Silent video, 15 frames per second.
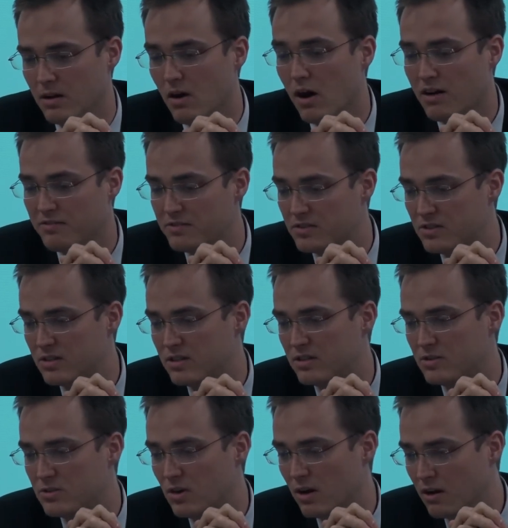
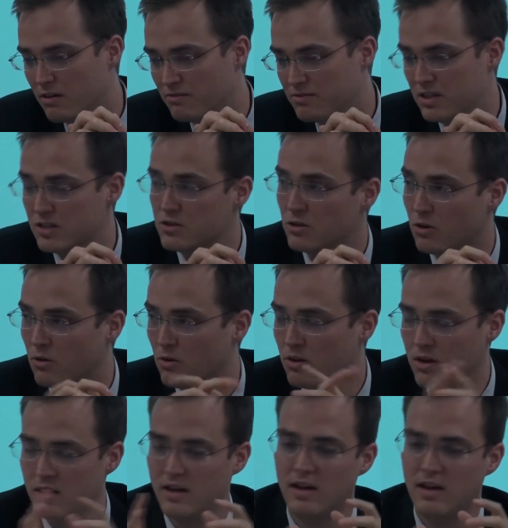offices of digital